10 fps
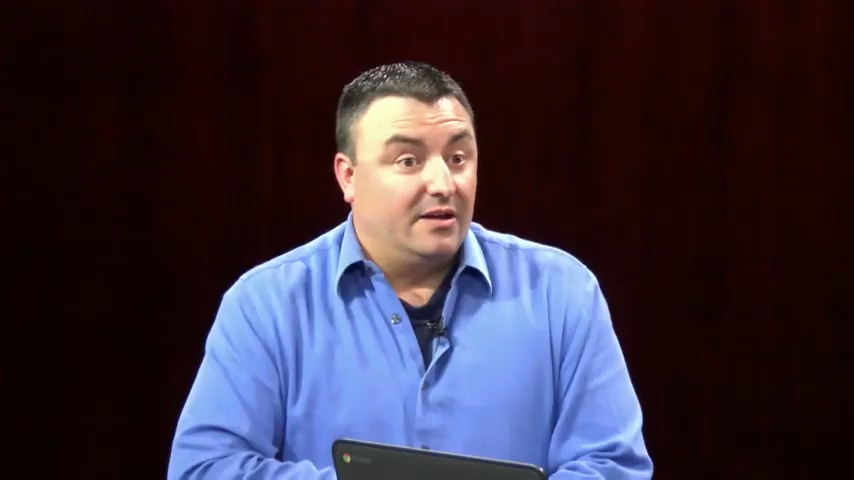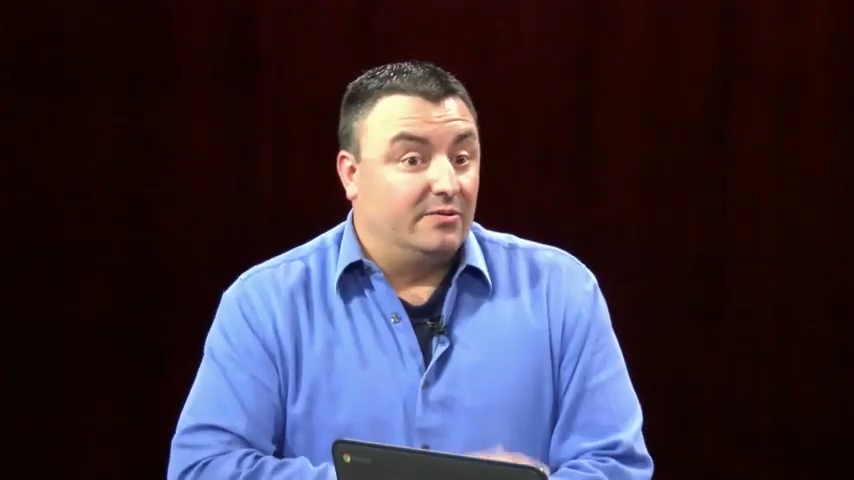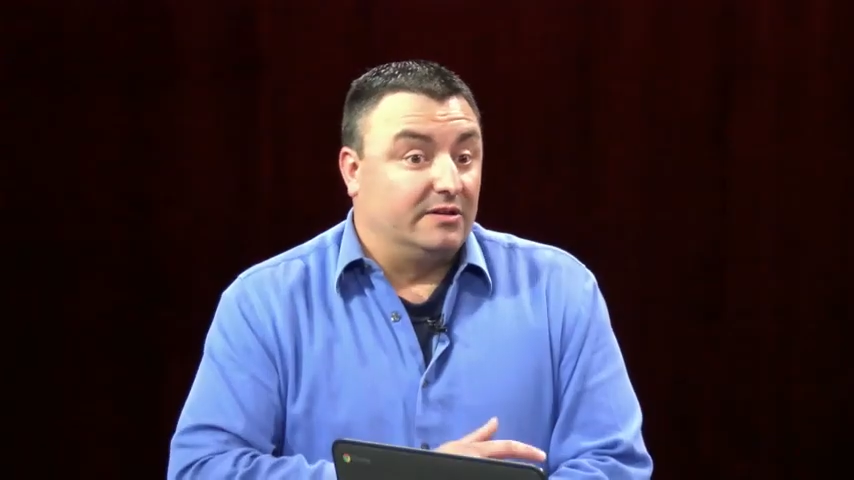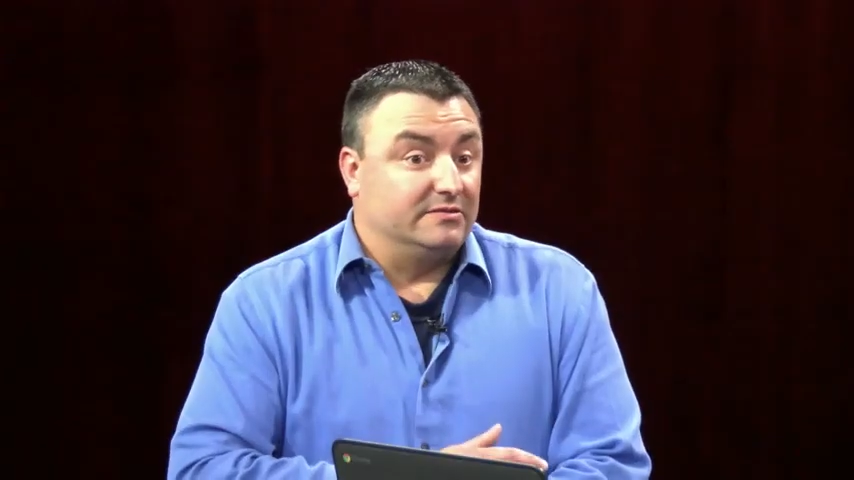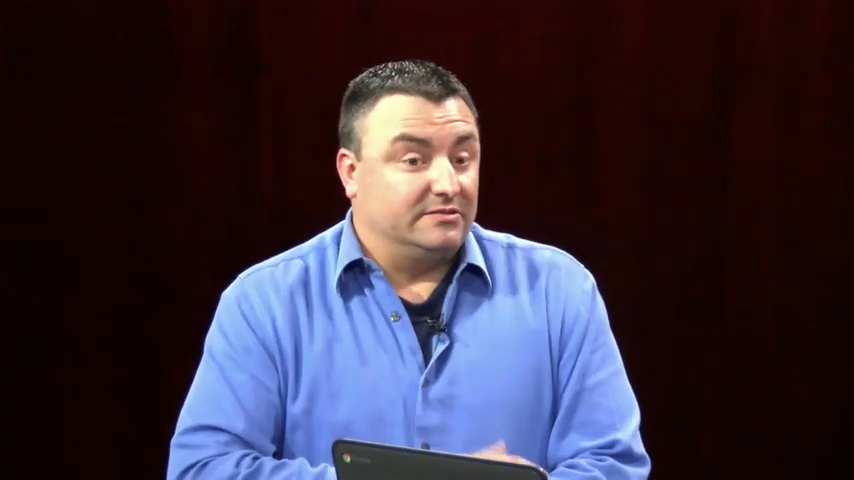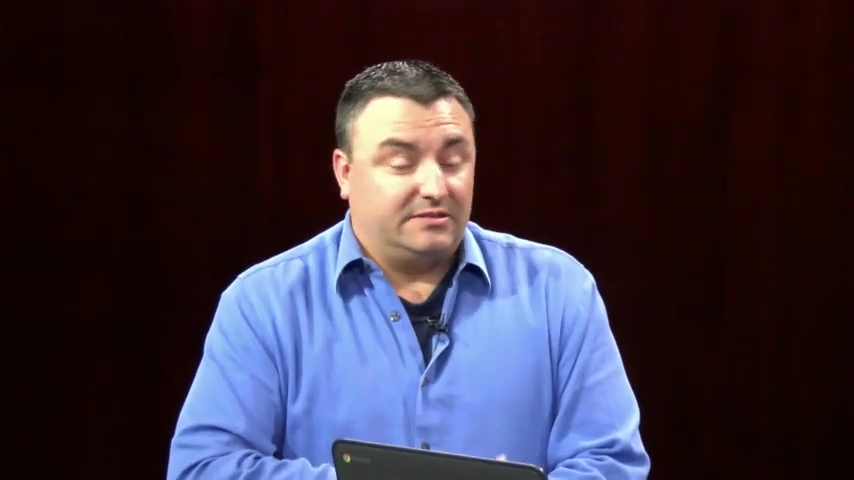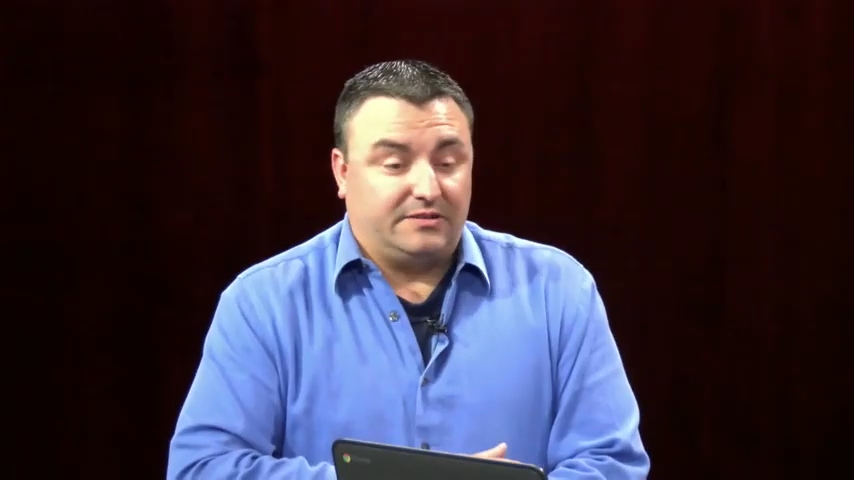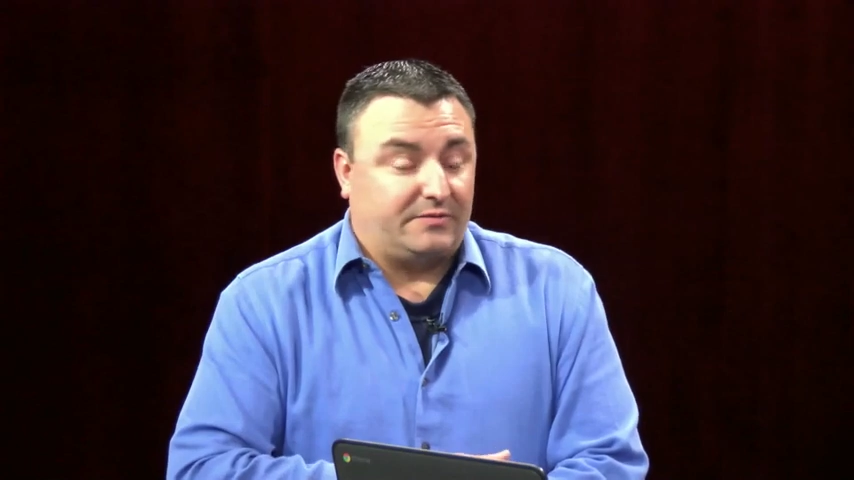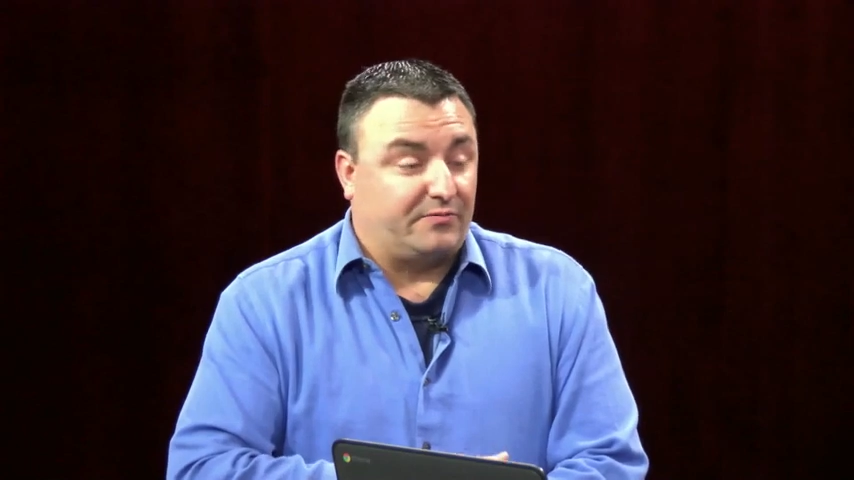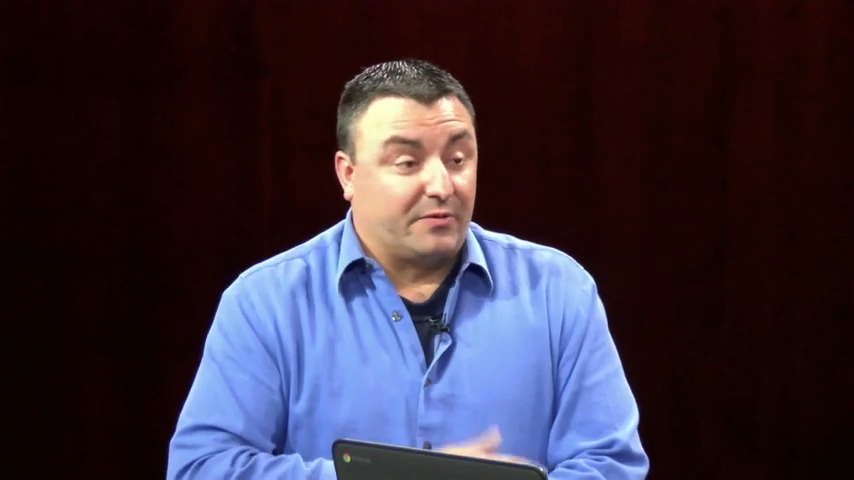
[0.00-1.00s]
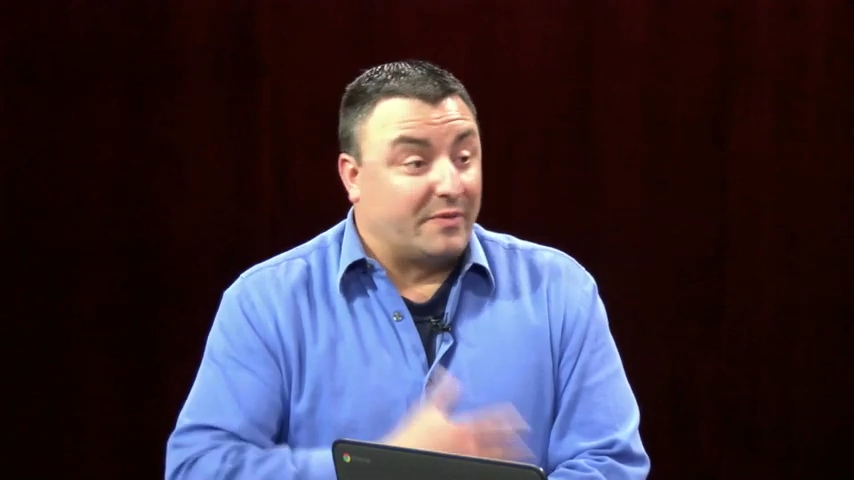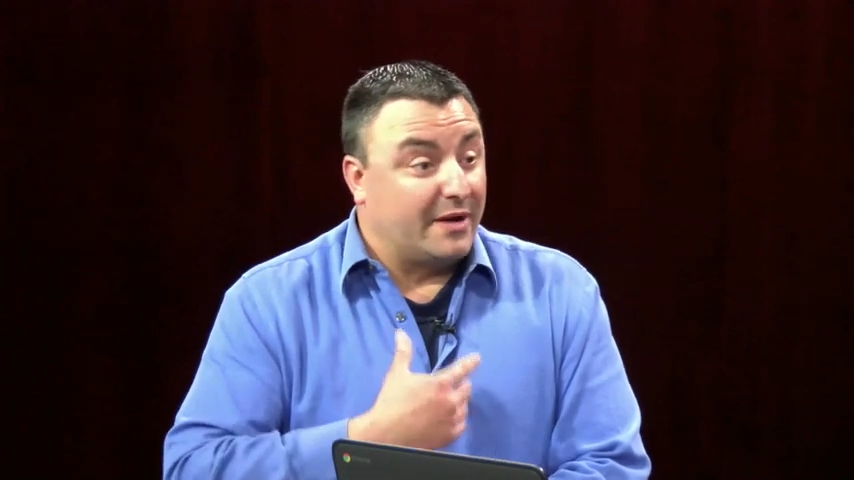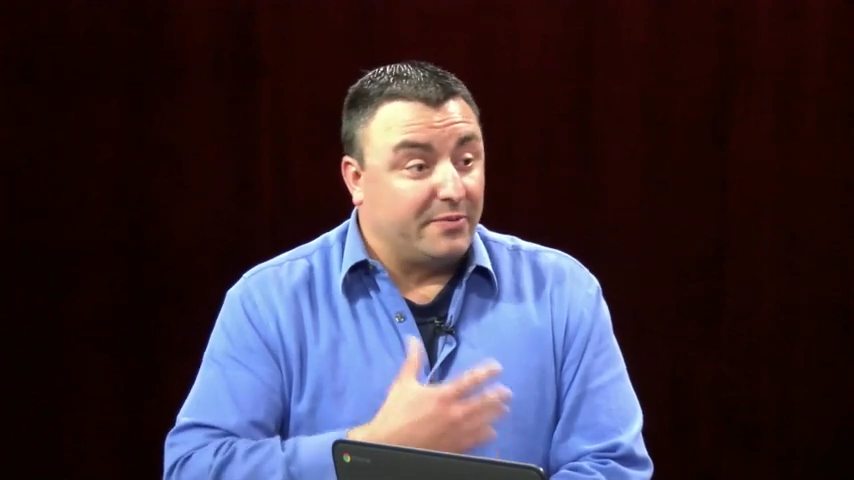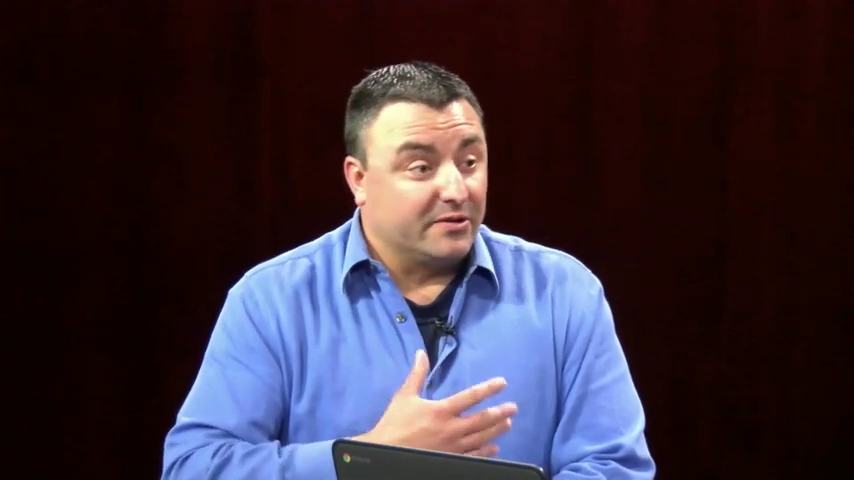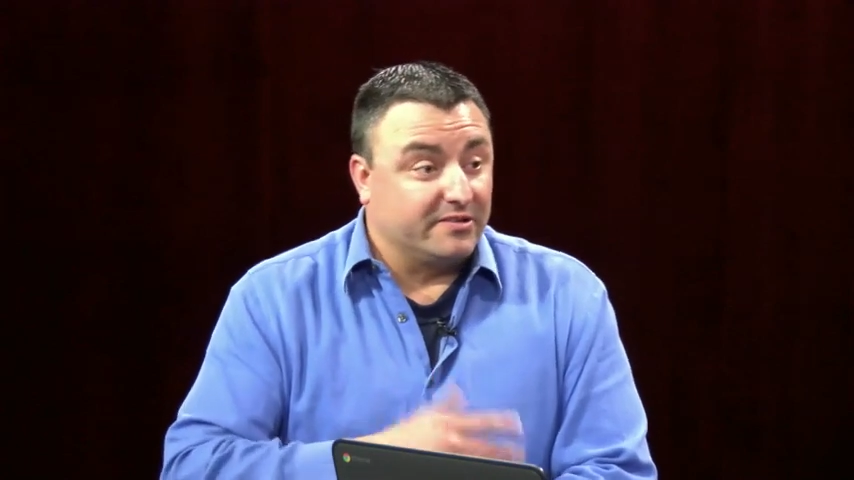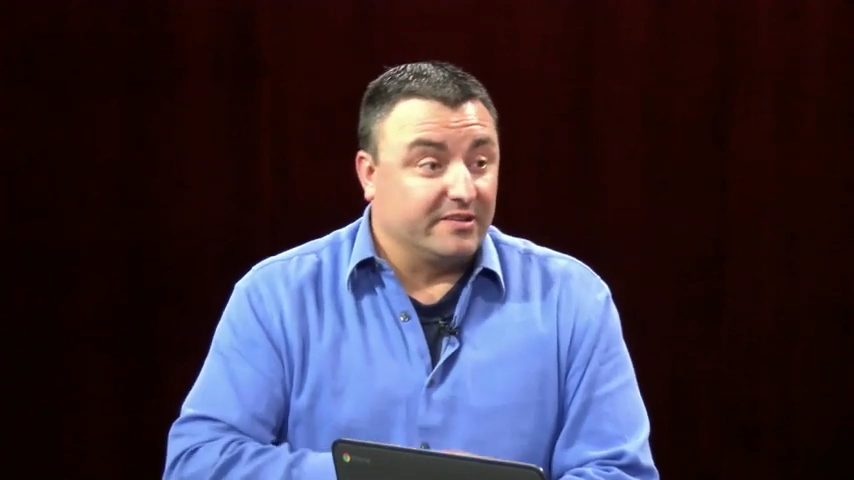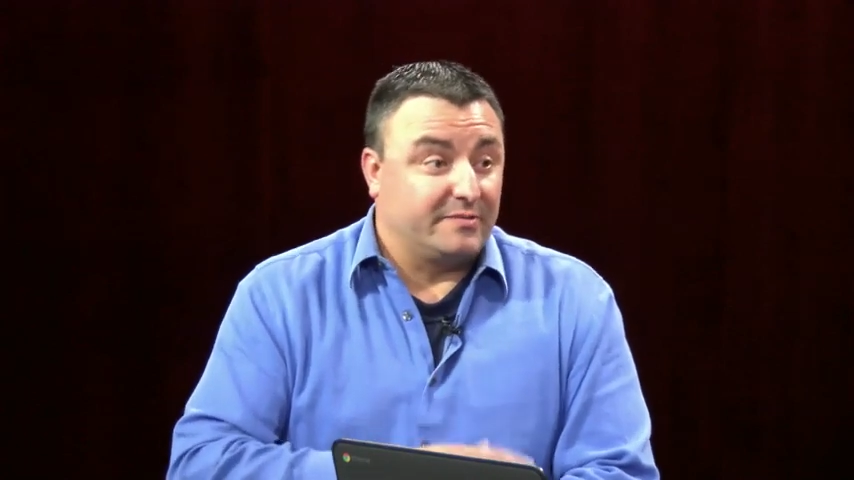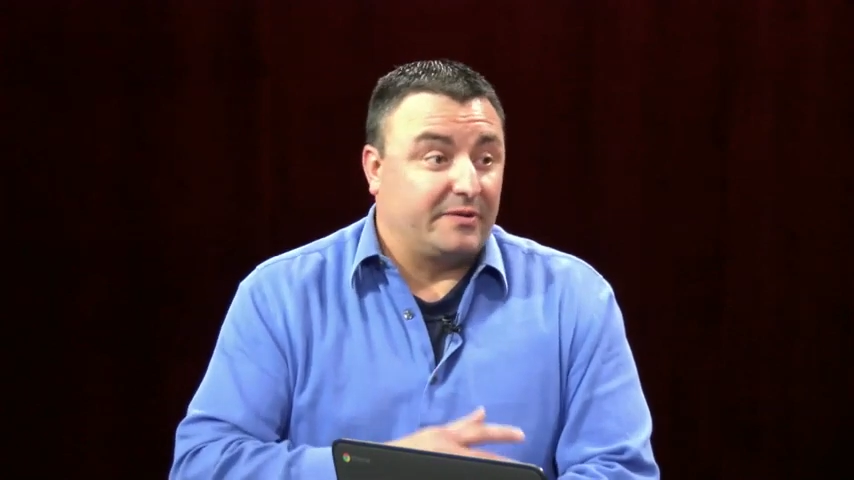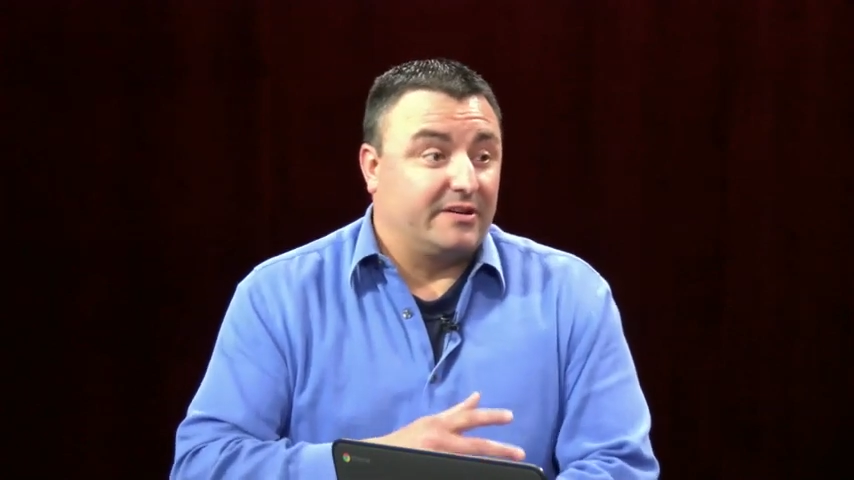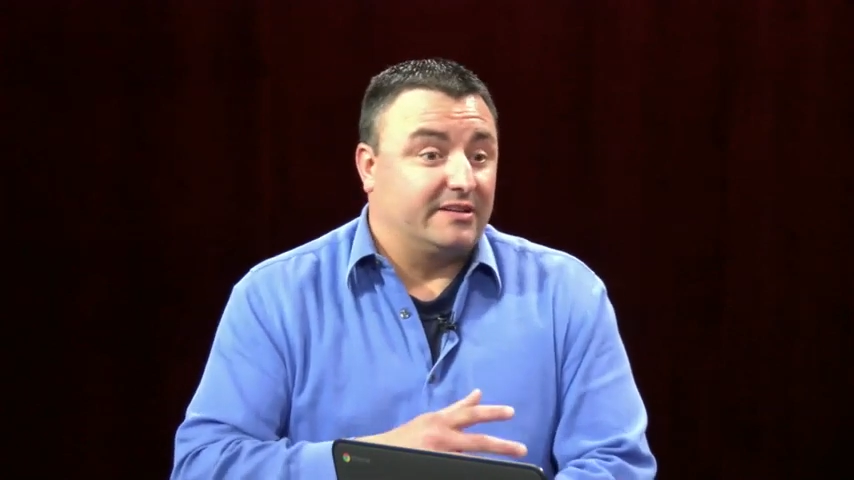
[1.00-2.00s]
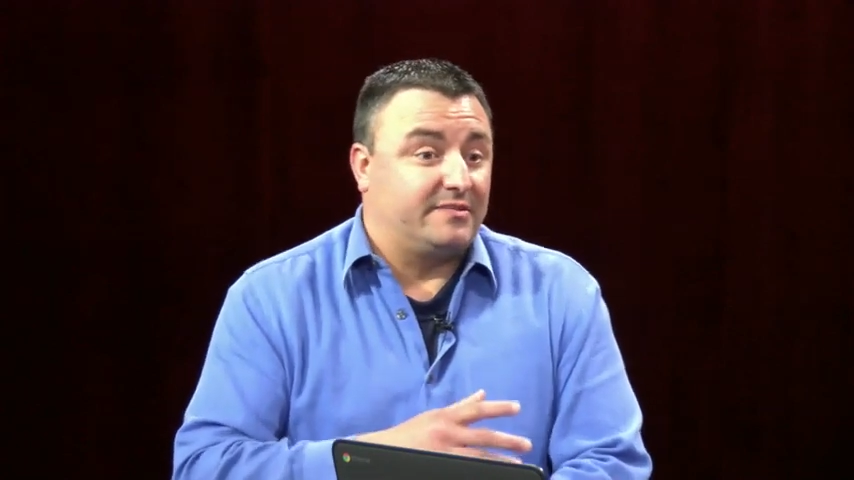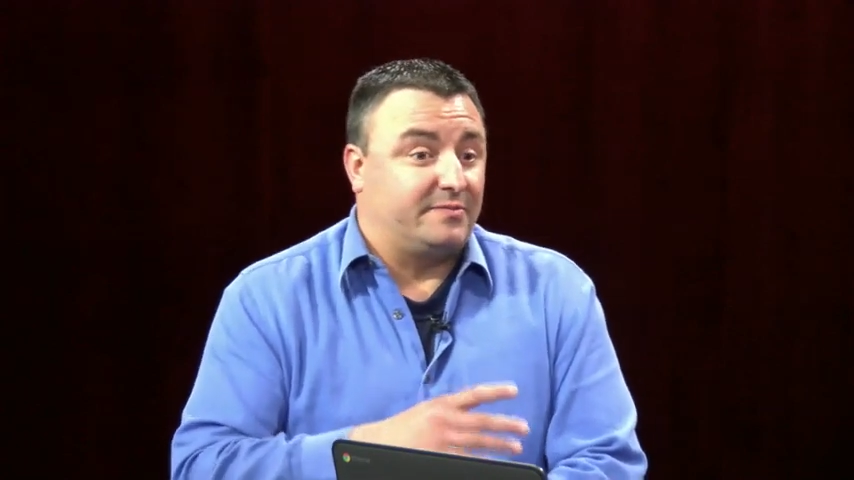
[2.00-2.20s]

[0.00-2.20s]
Well, from my personal experience,